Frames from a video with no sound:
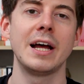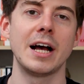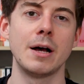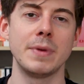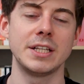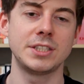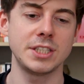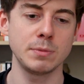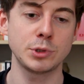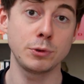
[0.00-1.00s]
It
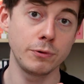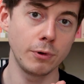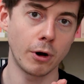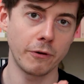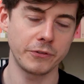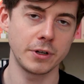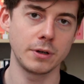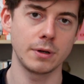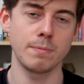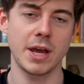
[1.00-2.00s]
seems to
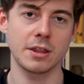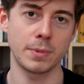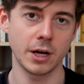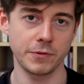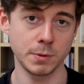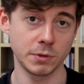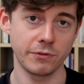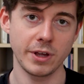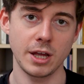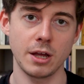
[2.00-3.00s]
often make the perfumes
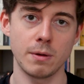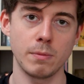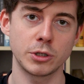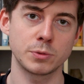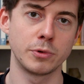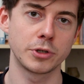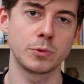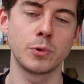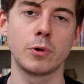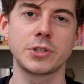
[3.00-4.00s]
veer much more
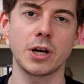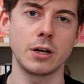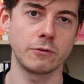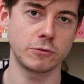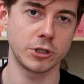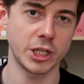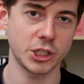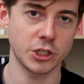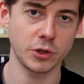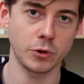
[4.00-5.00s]
towards kind of
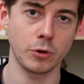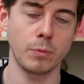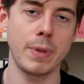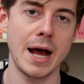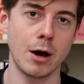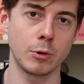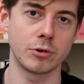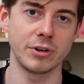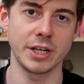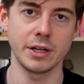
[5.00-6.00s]
traditional,
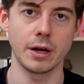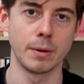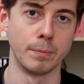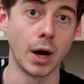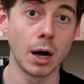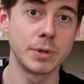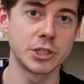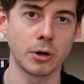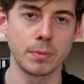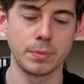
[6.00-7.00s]
powdery,
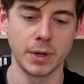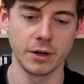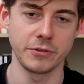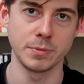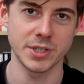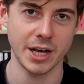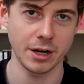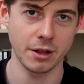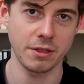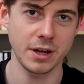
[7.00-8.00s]
barbershop perfumes, that
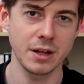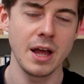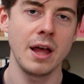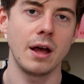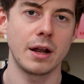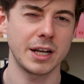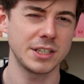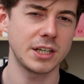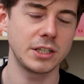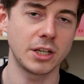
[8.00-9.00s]
kind of thing. And I
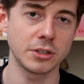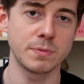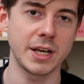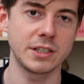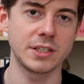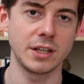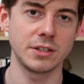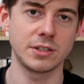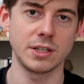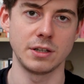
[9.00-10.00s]
guess that does make
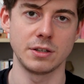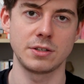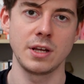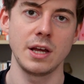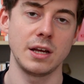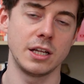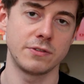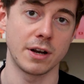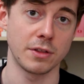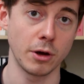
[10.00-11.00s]
sense since it's
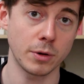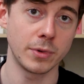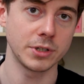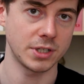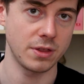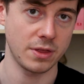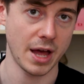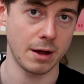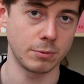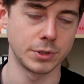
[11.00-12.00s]
found in the oak moss and
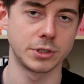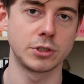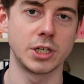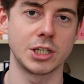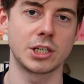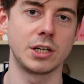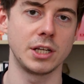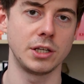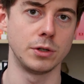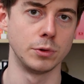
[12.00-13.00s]
that was
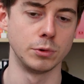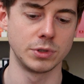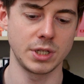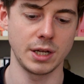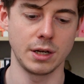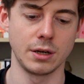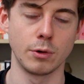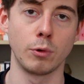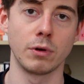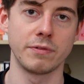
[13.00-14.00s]
traditionally used in
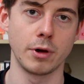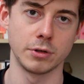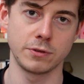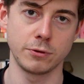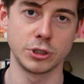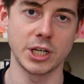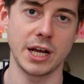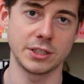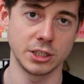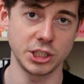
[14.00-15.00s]
all of those
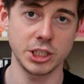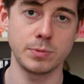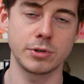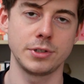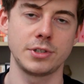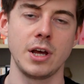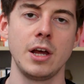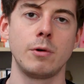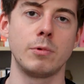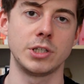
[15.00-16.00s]
fougères and chypres,
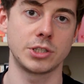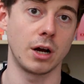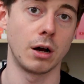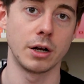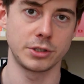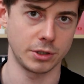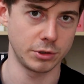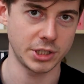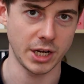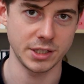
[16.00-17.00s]
which are
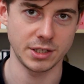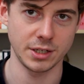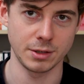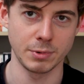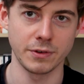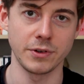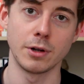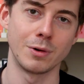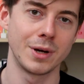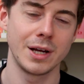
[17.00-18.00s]
associated with, you
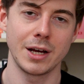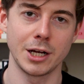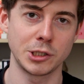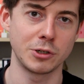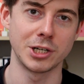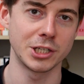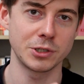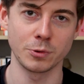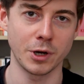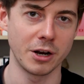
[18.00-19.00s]
know, a
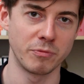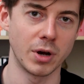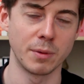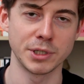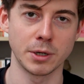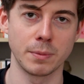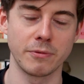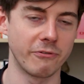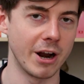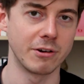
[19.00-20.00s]
traditional kind of
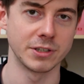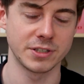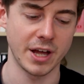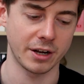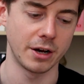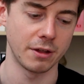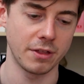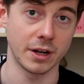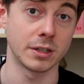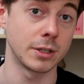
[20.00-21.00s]
barbershop fragrance, that kind of
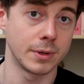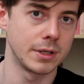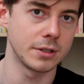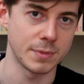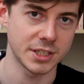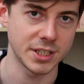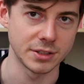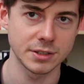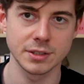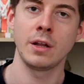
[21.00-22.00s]
thing. So it does make
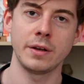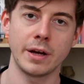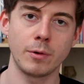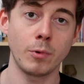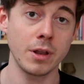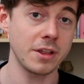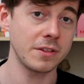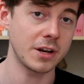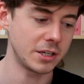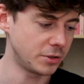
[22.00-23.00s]
sense. Now, one
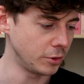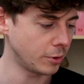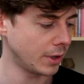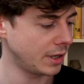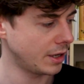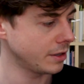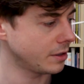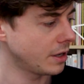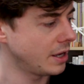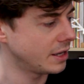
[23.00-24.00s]
thing that I do quite
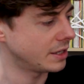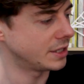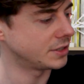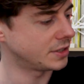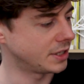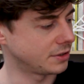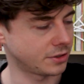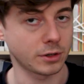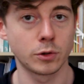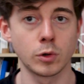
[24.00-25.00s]
like is
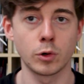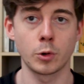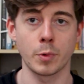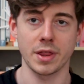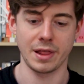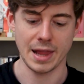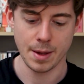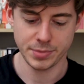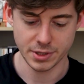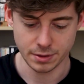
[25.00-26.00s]
its accord with
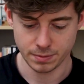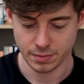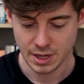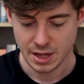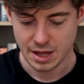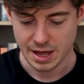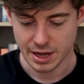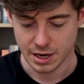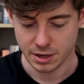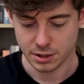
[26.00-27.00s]
labdanum.
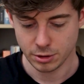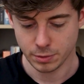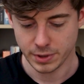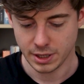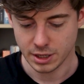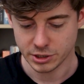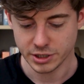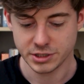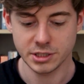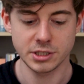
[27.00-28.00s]
And you'll be
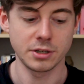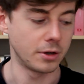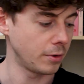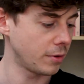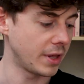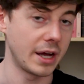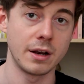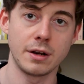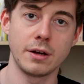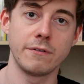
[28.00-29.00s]
interested to know
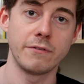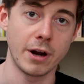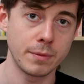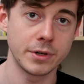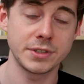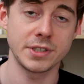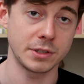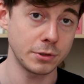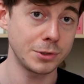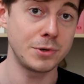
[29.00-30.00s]
that Veramoss
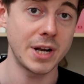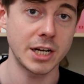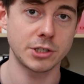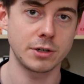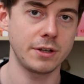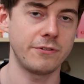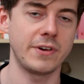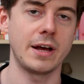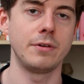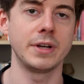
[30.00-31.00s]
is also naturally
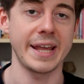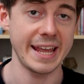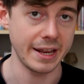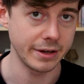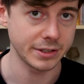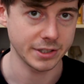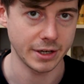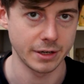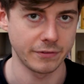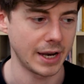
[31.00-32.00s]
found
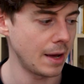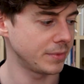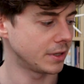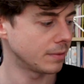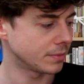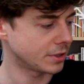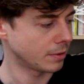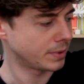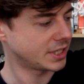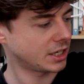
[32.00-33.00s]
inside of labdanum.
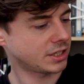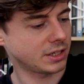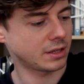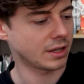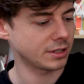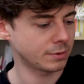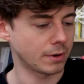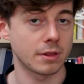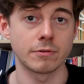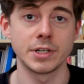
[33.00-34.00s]
So potentially that's
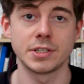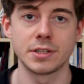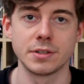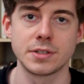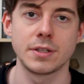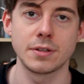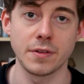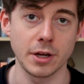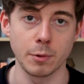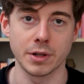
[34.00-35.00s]
one of the reasons that
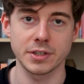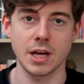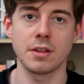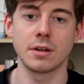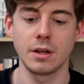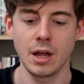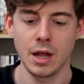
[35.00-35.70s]
they go well together.